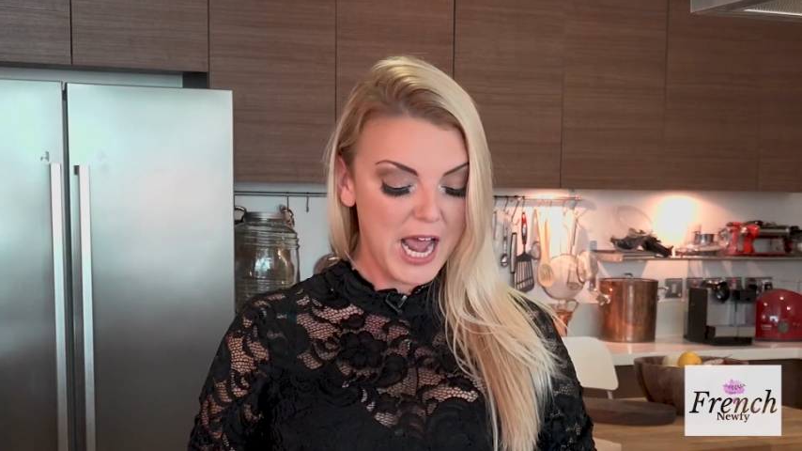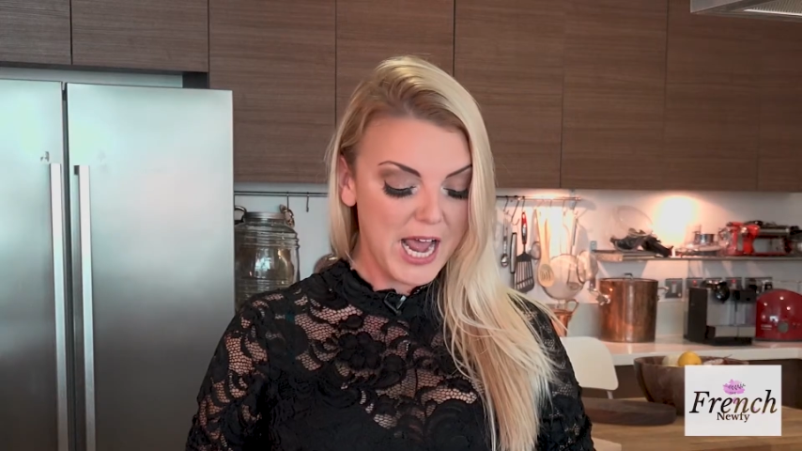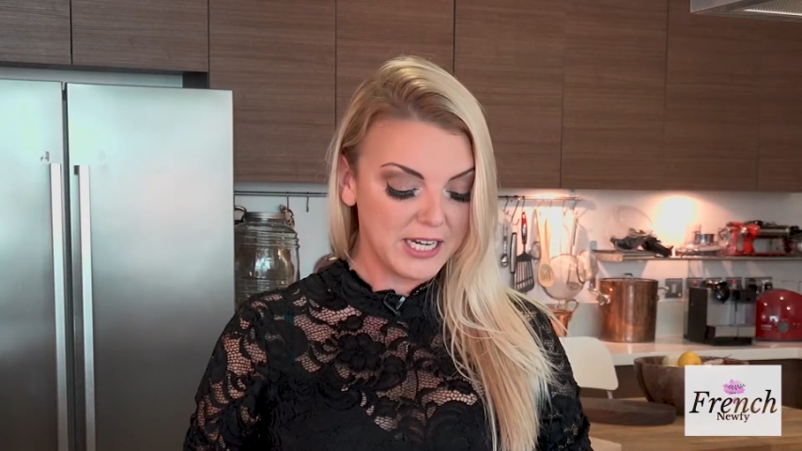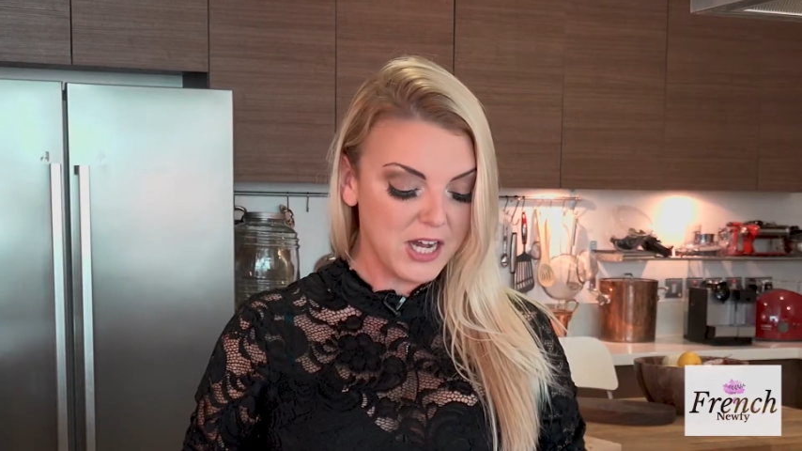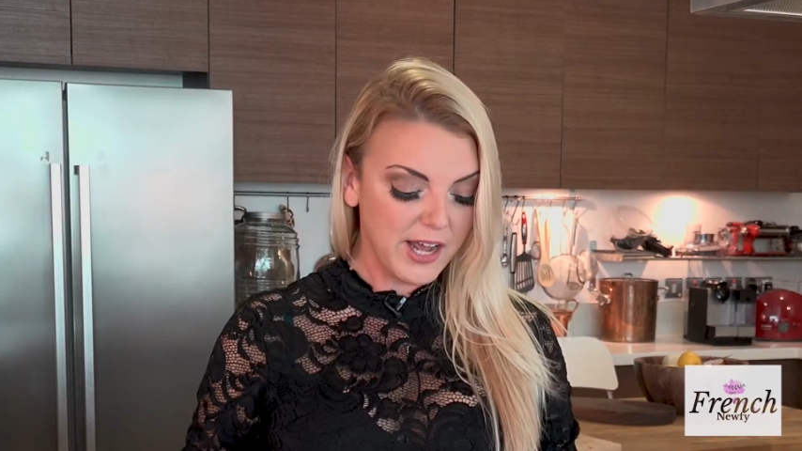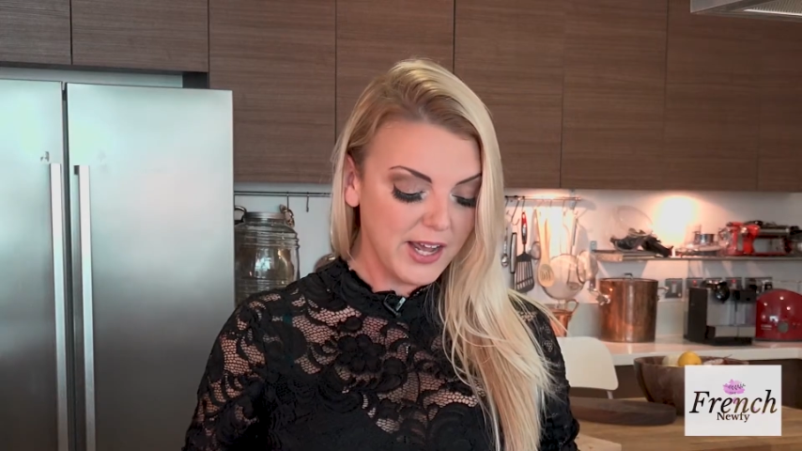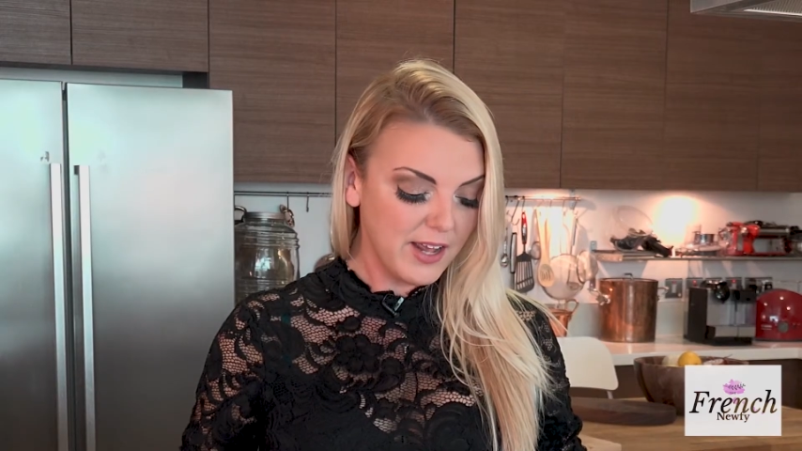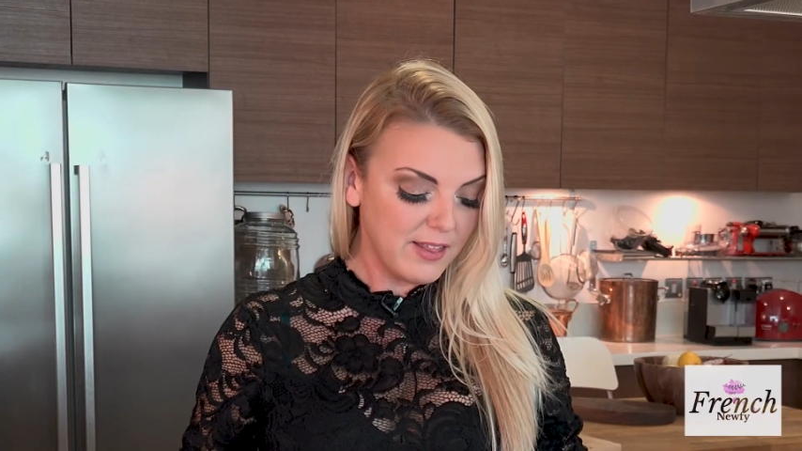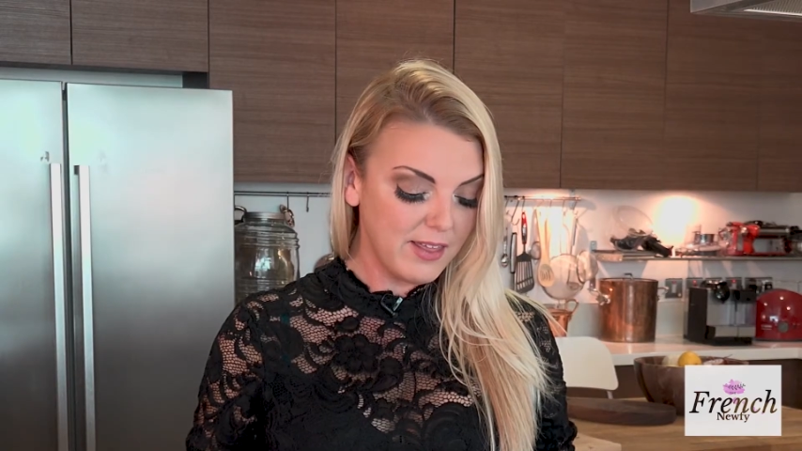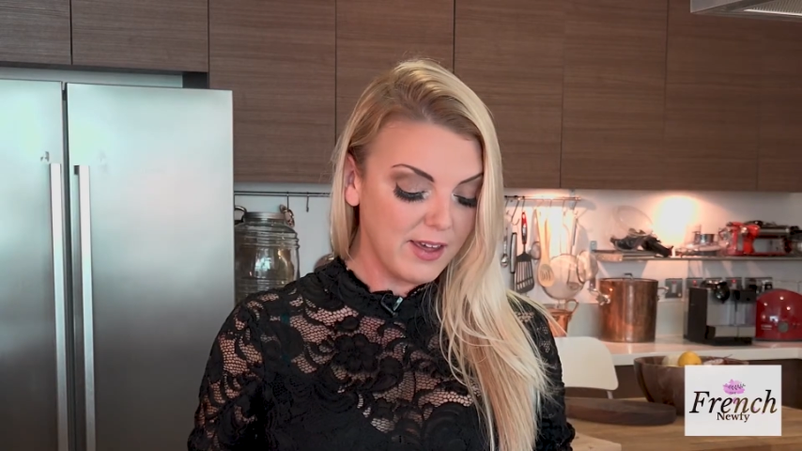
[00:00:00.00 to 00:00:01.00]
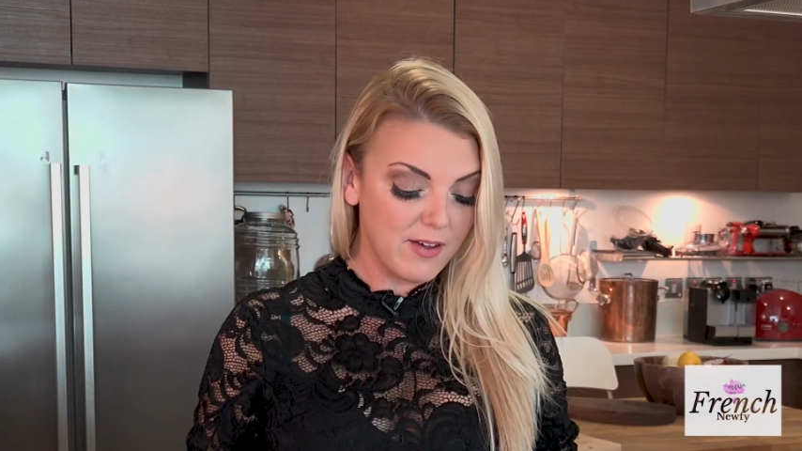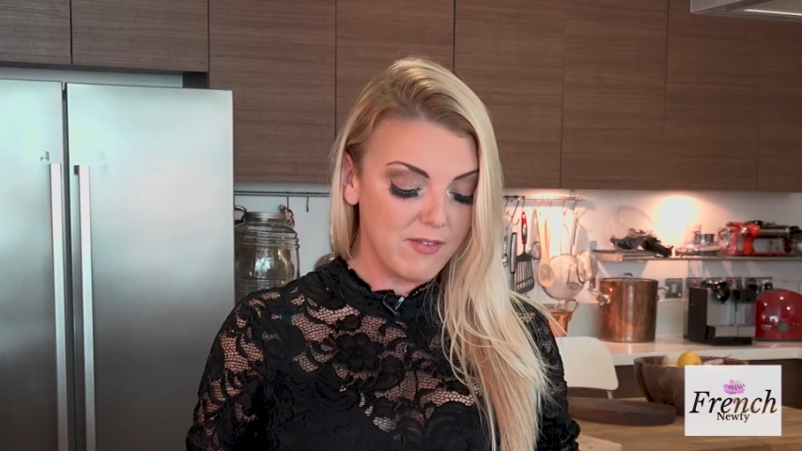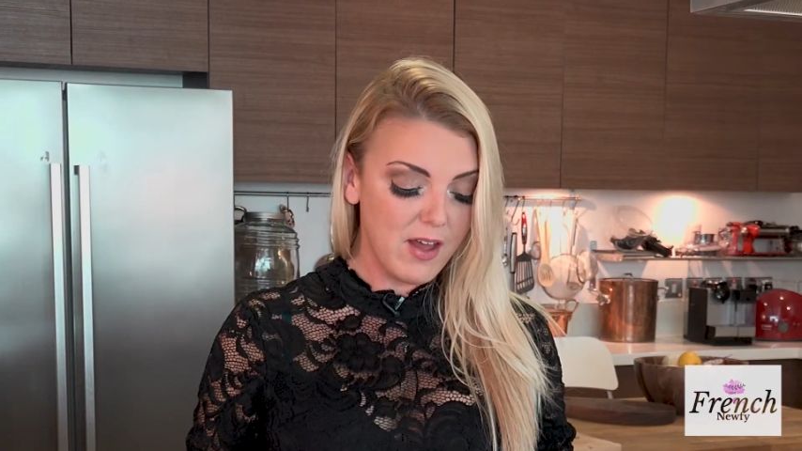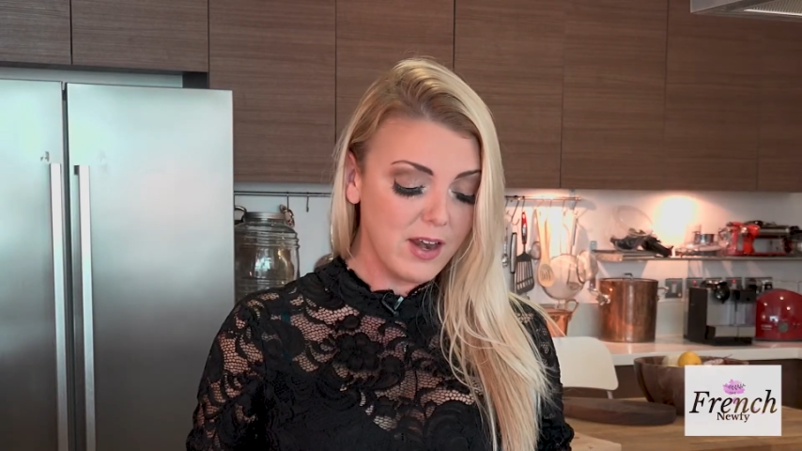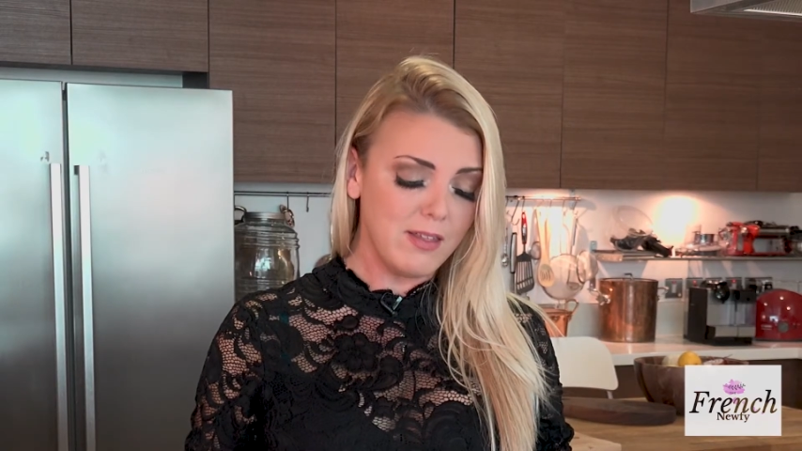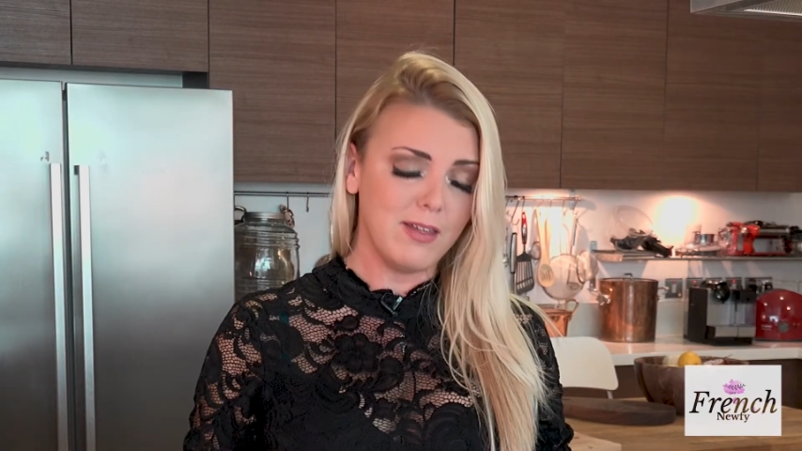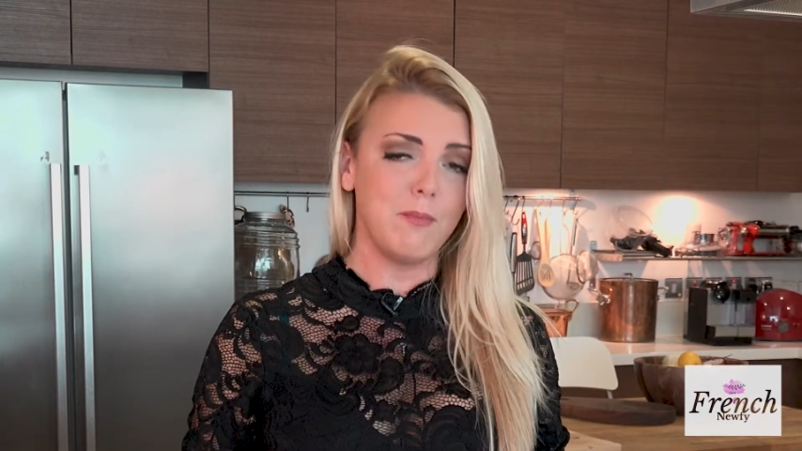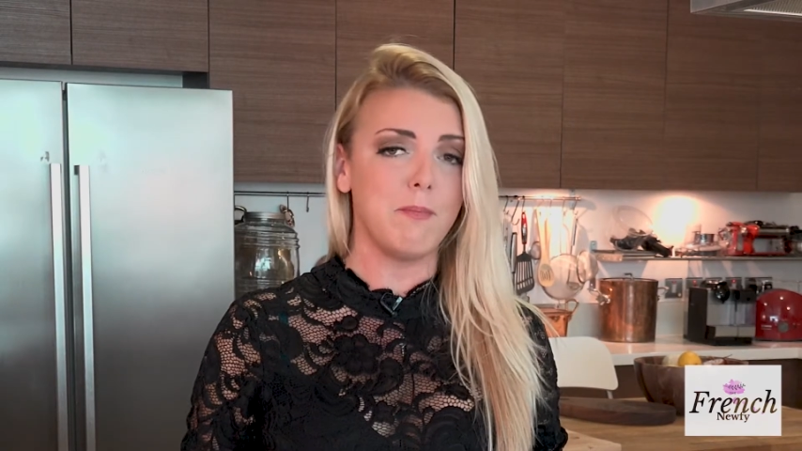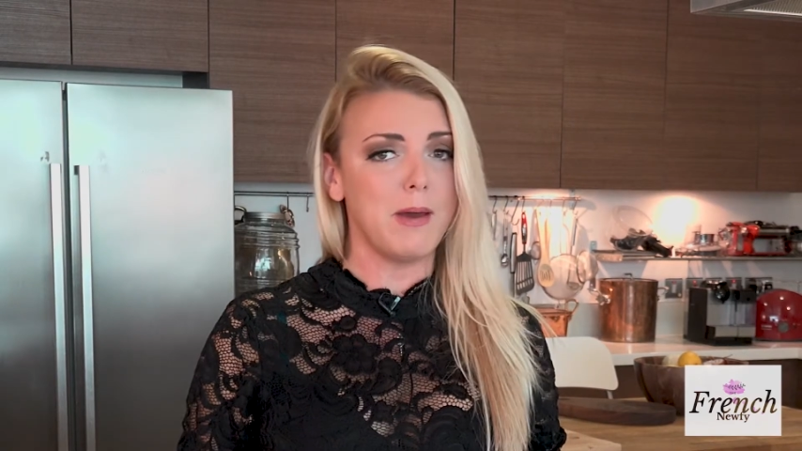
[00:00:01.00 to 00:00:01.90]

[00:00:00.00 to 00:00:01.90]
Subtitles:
and I can't think of anything